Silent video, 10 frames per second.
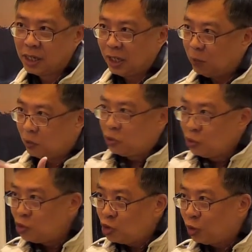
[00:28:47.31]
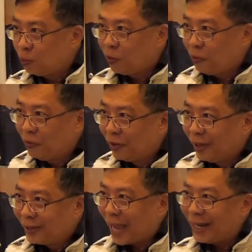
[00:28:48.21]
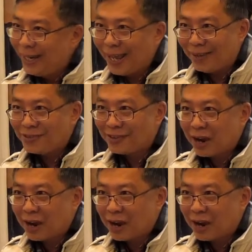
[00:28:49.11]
and there were 2 suitable candidates,